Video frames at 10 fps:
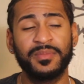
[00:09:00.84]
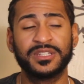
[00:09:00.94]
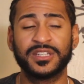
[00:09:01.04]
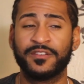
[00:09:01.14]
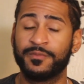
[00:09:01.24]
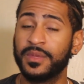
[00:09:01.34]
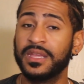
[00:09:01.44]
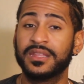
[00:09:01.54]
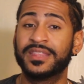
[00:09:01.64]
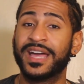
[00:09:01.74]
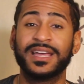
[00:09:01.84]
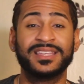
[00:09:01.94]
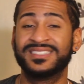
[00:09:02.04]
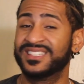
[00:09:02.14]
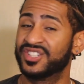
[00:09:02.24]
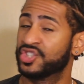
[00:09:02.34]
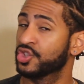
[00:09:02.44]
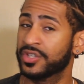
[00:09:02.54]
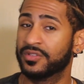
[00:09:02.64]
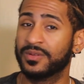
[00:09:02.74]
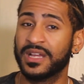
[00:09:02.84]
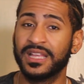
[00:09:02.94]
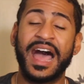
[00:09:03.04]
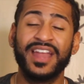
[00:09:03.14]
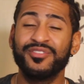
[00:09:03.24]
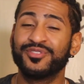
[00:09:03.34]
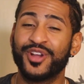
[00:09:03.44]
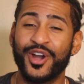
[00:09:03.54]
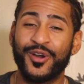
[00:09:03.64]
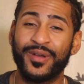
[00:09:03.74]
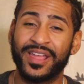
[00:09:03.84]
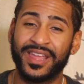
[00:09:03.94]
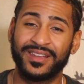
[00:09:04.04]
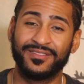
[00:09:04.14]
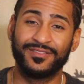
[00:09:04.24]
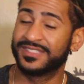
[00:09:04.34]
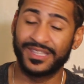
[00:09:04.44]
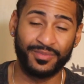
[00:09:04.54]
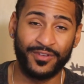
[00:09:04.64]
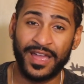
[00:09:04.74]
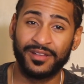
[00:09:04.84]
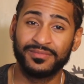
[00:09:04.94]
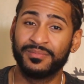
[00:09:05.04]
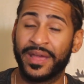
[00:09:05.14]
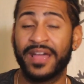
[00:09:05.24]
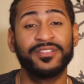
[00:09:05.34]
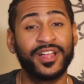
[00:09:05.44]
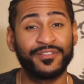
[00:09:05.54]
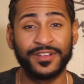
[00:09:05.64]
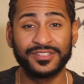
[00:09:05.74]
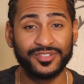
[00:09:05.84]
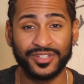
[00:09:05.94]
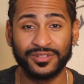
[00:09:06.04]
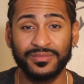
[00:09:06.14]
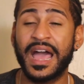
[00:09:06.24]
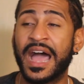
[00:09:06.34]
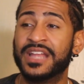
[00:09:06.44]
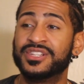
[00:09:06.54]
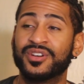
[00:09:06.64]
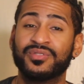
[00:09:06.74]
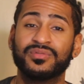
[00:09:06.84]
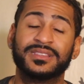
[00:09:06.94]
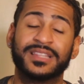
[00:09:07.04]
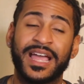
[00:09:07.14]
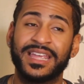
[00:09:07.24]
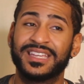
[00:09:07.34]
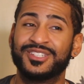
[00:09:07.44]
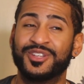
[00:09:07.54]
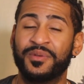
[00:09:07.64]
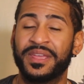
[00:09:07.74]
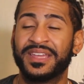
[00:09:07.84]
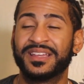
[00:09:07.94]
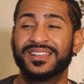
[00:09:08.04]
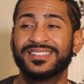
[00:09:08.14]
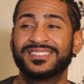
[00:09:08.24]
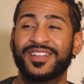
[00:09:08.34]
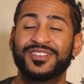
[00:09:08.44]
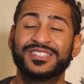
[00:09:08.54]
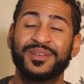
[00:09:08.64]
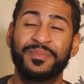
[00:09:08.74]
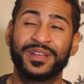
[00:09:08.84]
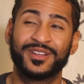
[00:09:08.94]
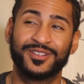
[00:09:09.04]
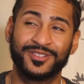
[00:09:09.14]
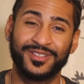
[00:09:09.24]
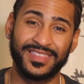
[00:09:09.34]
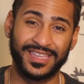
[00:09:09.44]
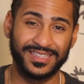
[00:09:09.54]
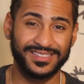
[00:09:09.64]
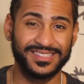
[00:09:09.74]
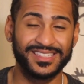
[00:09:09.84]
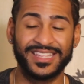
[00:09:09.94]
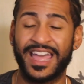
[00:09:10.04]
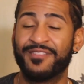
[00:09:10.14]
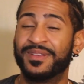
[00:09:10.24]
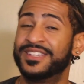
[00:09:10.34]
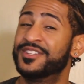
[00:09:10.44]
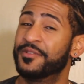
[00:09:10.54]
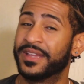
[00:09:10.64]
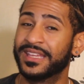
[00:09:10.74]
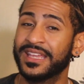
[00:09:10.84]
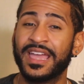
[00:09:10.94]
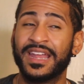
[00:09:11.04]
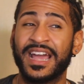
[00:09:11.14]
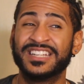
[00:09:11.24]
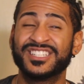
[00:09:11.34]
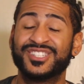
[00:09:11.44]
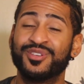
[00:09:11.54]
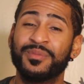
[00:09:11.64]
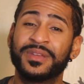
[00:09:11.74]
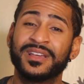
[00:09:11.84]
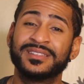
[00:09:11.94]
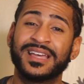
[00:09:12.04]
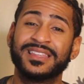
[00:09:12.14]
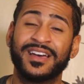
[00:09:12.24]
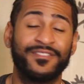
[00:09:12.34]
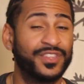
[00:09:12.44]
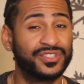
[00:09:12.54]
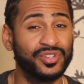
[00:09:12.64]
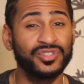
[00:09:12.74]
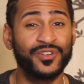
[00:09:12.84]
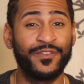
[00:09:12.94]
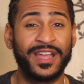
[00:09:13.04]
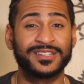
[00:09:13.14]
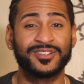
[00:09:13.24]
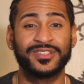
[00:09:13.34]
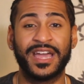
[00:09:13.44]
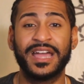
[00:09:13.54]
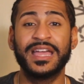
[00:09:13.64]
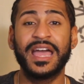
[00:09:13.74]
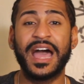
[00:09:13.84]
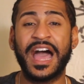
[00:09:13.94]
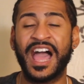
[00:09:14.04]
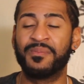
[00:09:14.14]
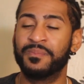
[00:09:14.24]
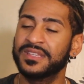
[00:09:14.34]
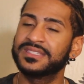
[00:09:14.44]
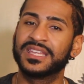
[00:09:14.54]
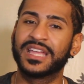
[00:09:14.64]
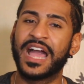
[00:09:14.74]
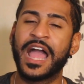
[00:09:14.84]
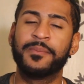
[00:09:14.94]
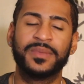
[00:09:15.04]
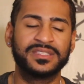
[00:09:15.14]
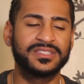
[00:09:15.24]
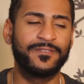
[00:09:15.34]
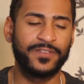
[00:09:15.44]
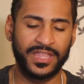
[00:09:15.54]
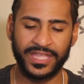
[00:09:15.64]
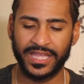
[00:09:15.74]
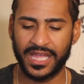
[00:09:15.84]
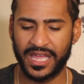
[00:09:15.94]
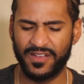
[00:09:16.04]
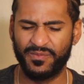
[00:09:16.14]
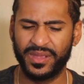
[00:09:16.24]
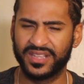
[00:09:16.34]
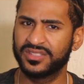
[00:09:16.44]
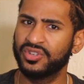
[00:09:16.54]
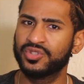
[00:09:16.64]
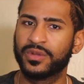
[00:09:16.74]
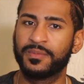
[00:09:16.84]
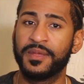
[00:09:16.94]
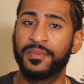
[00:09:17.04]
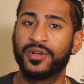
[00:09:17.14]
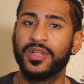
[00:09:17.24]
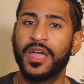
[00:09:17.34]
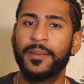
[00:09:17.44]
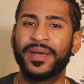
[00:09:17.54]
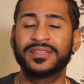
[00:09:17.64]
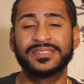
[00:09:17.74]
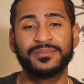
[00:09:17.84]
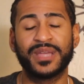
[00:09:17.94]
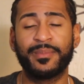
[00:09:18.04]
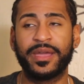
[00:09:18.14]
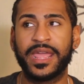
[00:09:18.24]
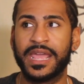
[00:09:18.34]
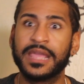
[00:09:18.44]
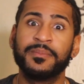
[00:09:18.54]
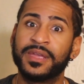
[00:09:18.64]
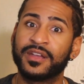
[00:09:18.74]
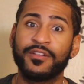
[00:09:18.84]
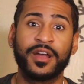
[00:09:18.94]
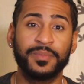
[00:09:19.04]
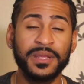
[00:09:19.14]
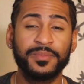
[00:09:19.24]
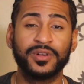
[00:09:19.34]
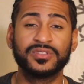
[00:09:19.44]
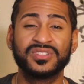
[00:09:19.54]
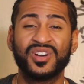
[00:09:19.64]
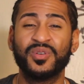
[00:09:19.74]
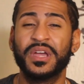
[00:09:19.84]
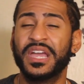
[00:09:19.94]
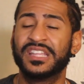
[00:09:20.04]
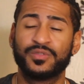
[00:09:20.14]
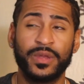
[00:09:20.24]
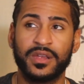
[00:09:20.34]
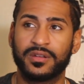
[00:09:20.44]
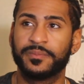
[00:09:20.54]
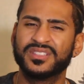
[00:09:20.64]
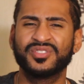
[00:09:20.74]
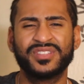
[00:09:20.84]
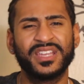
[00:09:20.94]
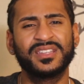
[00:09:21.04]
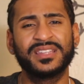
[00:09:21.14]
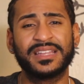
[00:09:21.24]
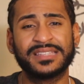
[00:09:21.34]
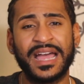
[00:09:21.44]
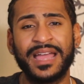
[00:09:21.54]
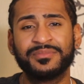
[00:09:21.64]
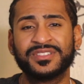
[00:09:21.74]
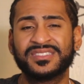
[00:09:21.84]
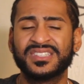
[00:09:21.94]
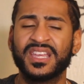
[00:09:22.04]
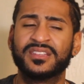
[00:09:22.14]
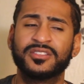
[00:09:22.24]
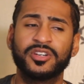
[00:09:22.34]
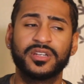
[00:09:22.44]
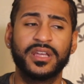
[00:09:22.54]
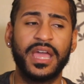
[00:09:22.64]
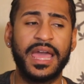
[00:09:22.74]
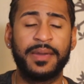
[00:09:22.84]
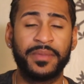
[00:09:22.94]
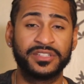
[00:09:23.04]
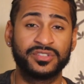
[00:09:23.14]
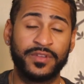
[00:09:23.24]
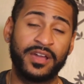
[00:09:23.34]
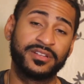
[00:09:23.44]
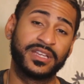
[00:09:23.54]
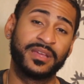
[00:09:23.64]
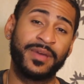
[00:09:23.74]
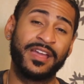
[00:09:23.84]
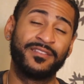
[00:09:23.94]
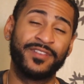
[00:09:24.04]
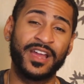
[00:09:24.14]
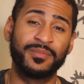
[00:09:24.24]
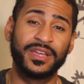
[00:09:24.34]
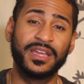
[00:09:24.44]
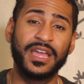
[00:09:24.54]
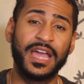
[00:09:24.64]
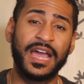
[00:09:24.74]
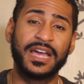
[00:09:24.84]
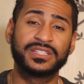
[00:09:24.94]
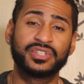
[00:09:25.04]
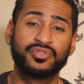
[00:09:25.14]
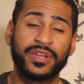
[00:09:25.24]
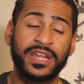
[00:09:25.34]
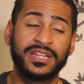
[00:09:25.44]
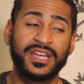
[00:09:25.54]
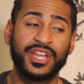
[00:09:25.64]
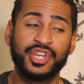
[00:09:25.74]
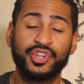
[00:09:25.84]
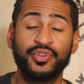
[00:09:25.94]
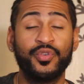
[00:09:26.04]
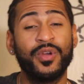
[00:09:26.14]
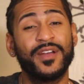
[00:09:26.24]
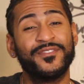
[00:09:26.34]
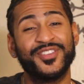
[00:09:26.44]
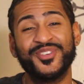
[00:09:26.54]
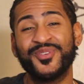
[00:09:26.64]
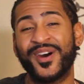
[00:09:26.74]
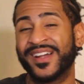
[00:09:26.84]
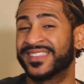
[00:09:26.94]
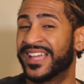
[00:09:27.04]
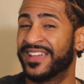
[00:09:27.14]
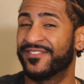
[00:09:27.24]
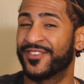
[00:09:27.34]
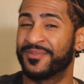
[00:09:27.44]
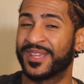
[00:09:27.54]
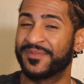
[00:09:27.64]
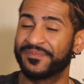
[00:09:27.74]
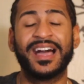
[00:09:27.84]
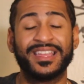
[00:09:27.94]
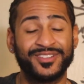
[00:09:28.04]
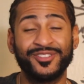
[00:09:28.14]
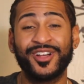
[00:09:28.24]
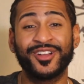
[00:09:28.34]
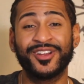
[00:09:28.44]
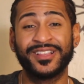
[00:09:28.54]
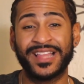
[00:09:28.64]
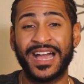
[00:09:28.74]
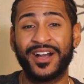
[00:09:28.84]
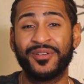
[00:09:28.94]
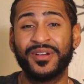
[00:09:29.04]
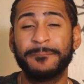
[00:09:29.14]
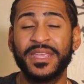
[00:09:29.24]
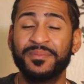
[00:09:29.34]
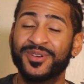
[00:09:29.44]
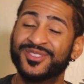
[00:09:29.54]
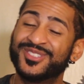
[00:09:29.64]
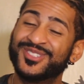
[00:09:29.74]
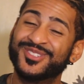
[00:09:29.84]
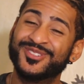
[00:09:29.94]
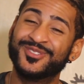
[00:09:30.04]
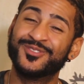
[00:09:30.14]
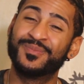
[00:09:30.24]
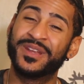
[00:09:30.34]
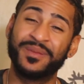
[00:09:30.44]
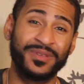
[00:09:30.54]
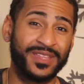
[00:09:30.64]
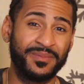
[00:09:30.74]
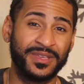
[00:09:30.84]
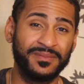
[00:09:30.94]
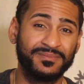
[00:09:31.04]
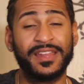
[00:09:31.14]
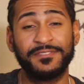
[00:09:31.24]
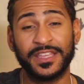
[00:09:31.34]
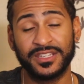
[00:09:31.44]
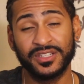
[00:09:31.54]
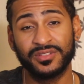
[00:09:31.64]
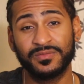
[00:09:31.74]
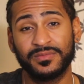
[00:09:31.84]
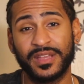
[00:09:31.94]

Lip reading: image of me that isn't true? I don't go and sleep around. I have a lot of friends who do. I don't like doing stereotypical things that I've been doing, and I just do it because of the social factor that I'm missing. I miss the feeling of being social with people, but at the same time I hate being around people, so it's weird. So taking that time to sit and look at my surrounding and my environment has created a new view on life for me. I no longer allow people to manipulate me, and if they do,